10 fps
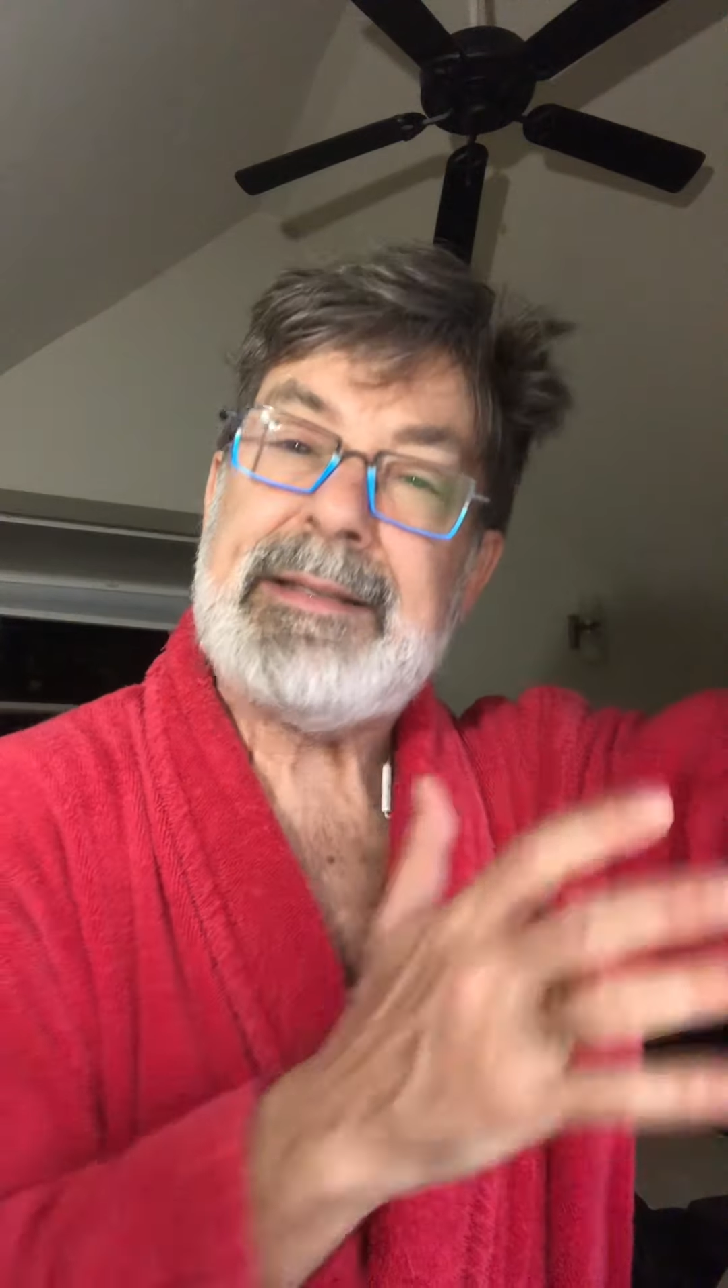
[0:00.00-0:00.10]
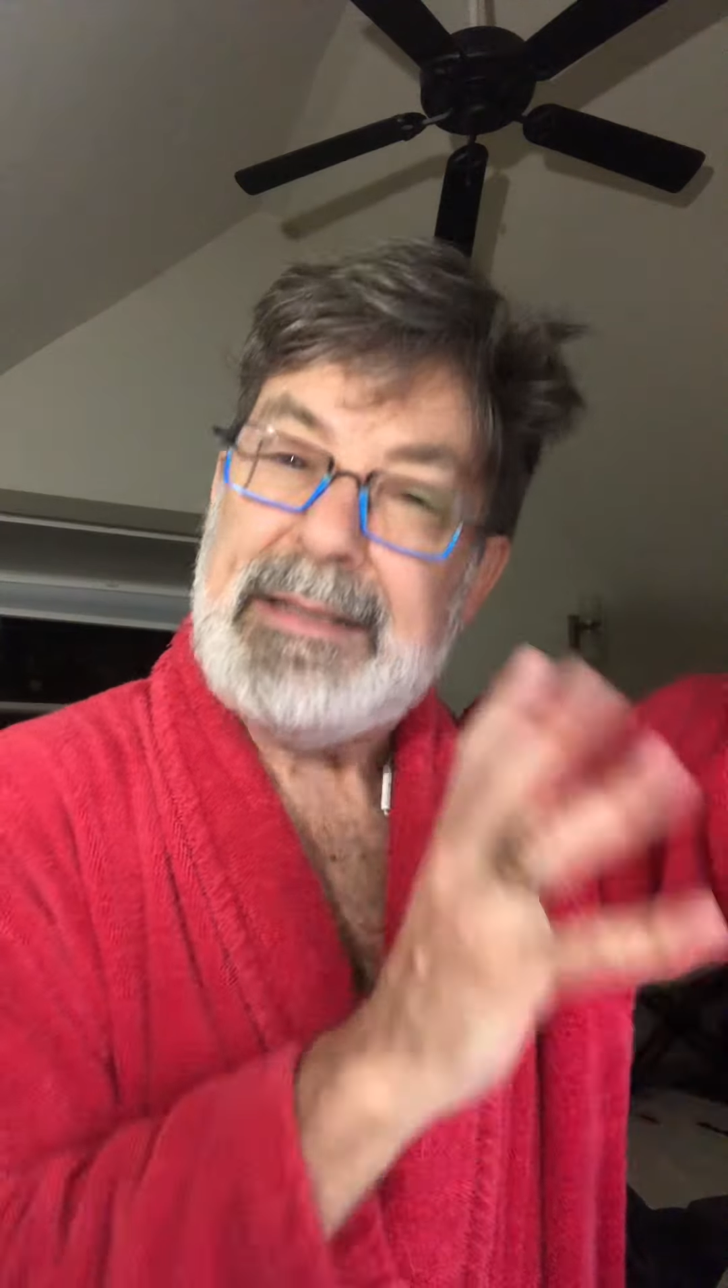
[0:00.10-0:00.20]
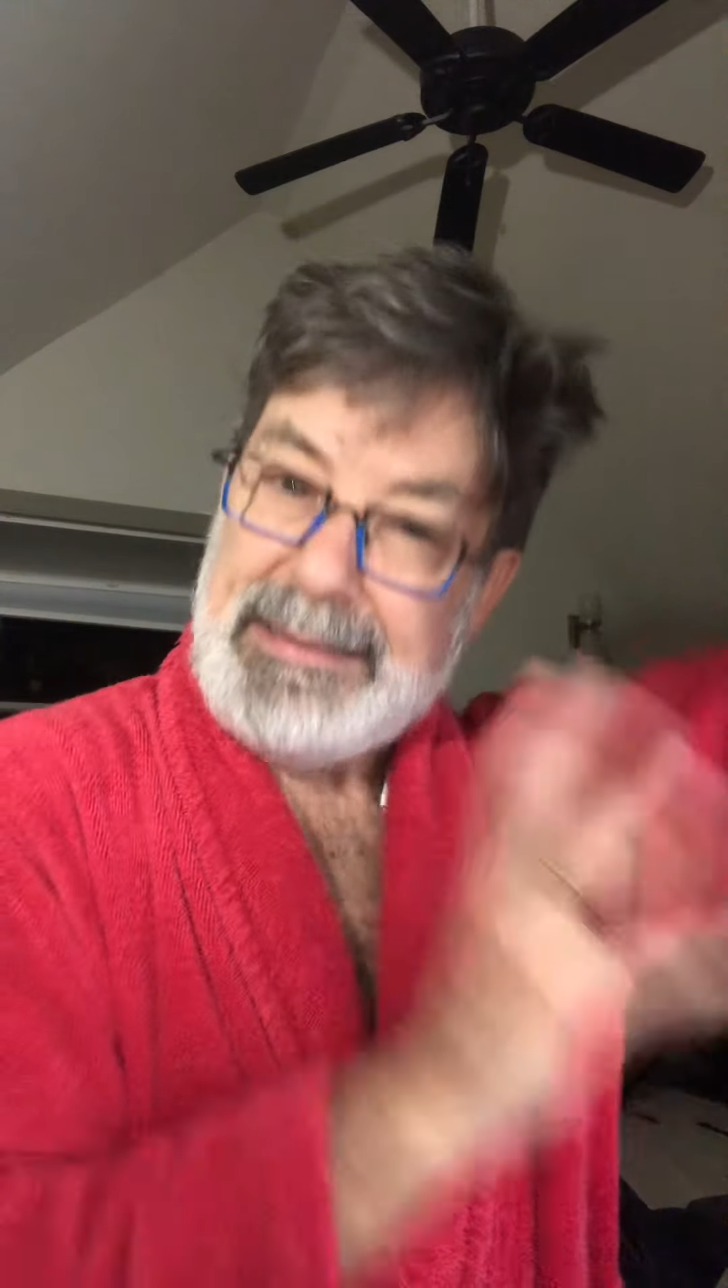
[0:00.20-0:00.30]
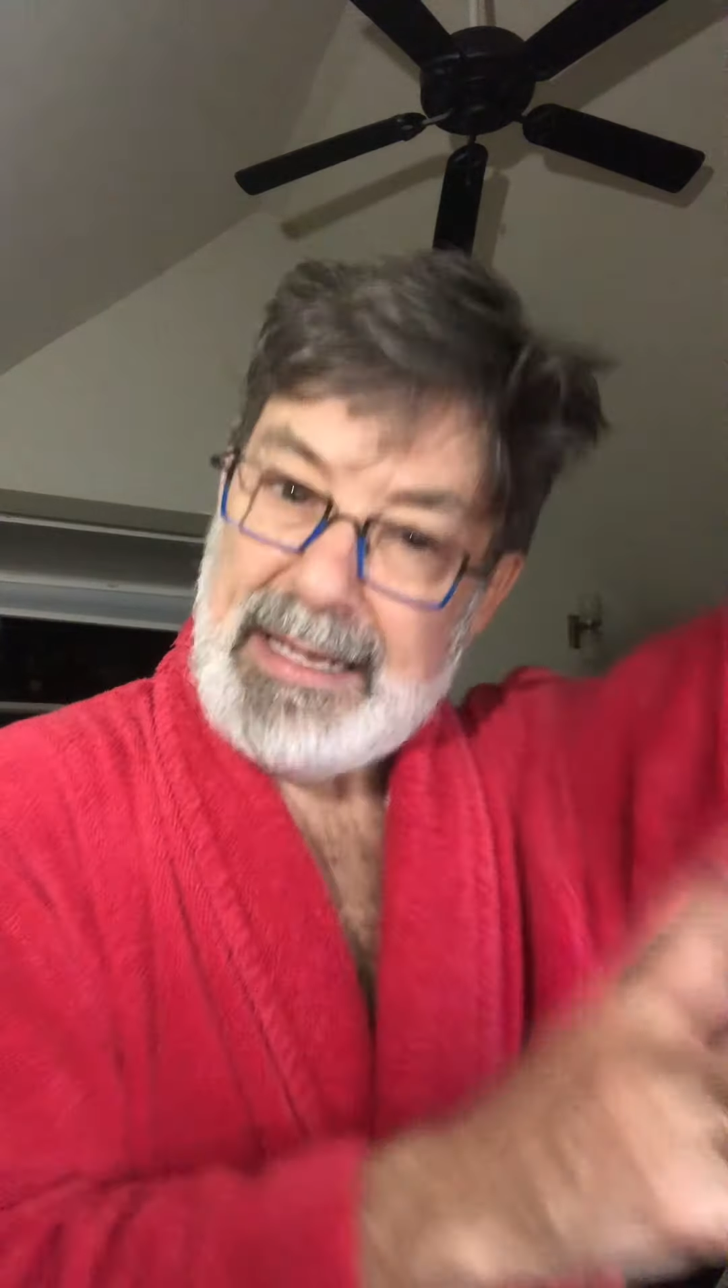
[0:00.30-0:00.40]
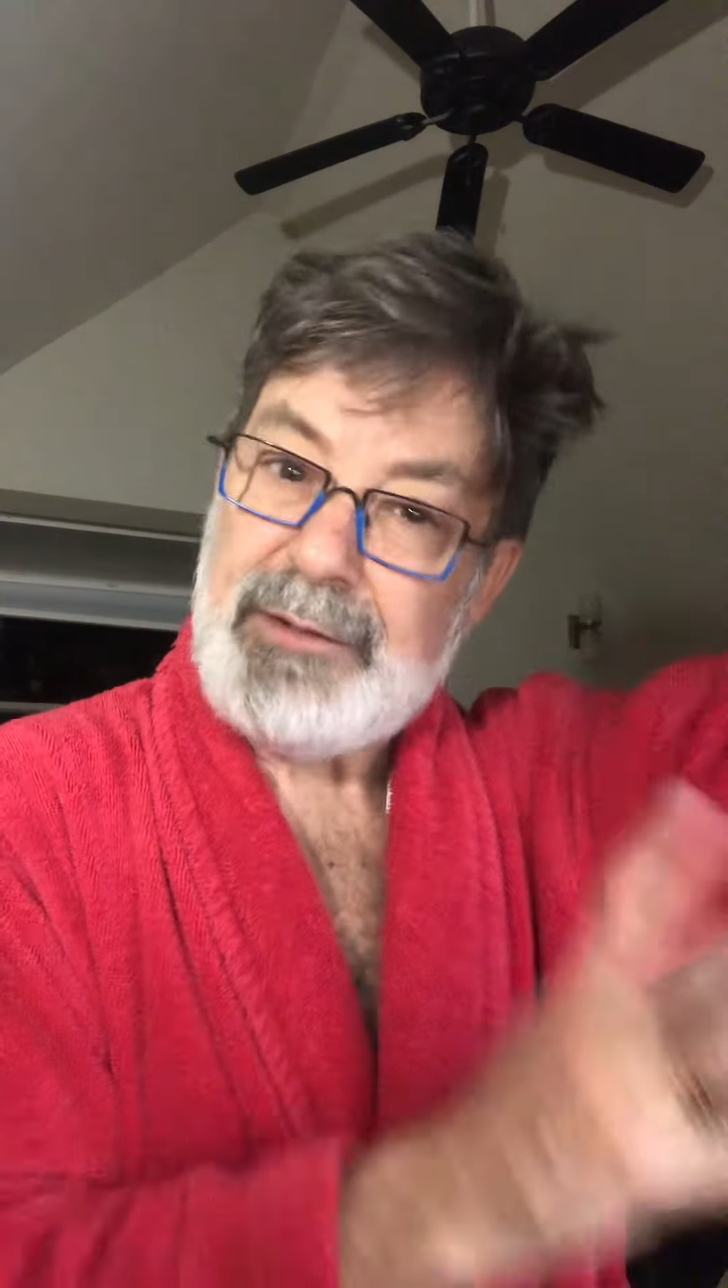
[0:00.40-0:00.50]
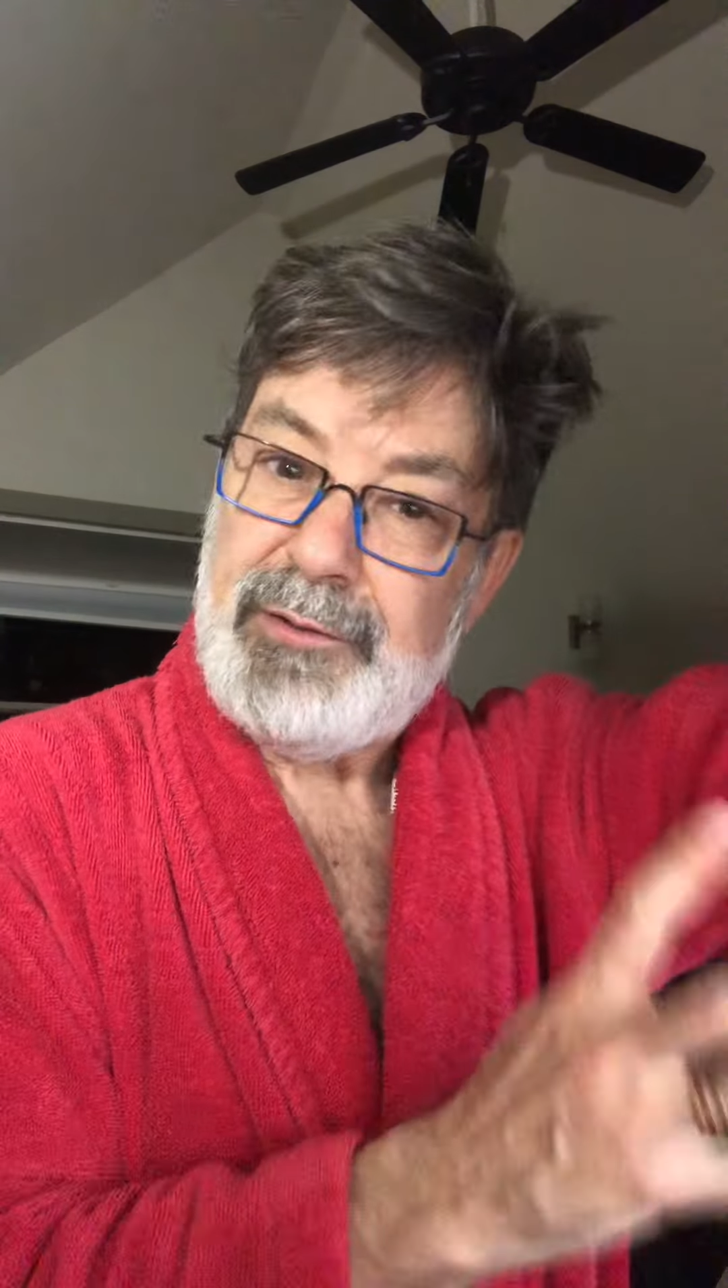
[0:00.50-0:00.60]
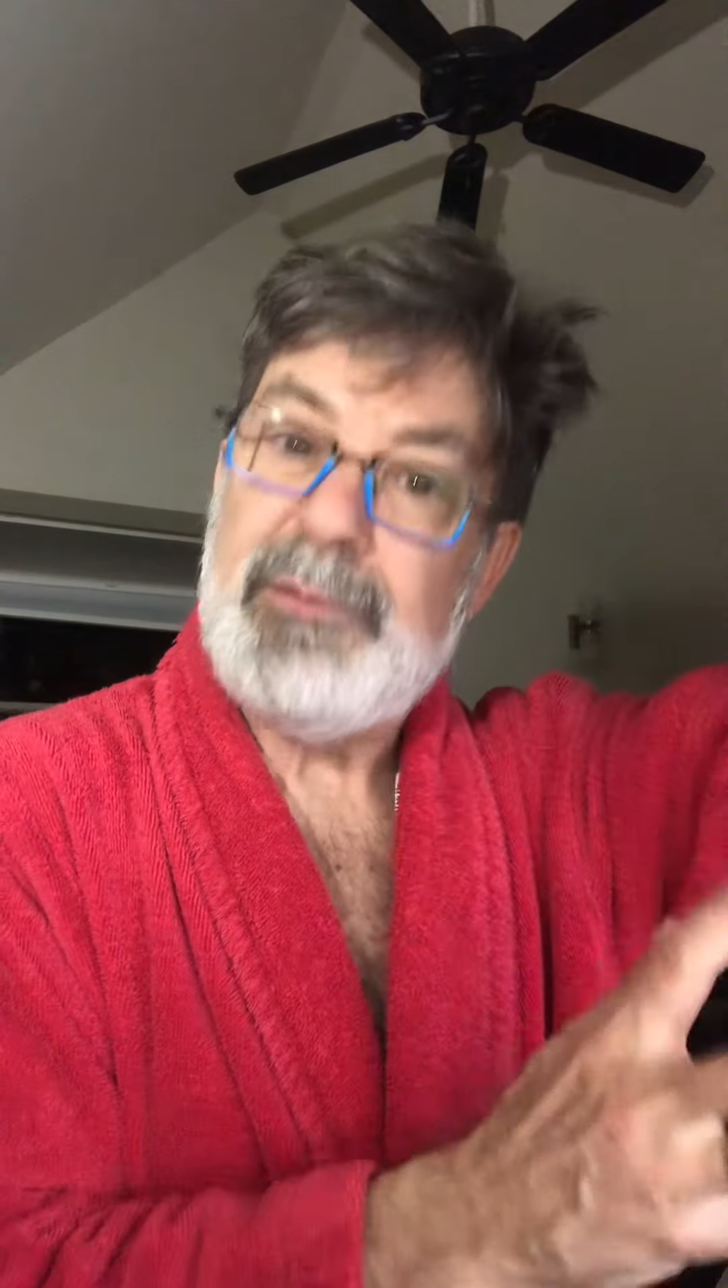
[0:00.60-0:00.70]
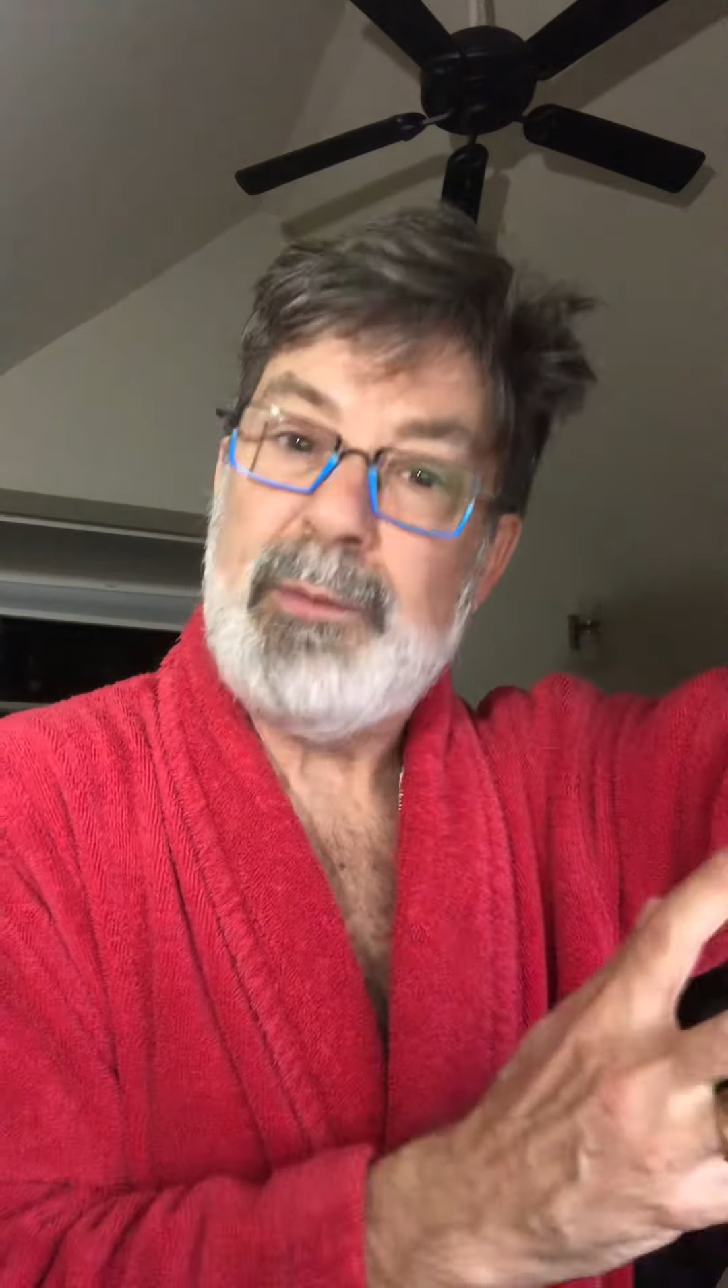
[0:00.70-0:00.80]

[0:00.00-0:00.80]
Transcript: connections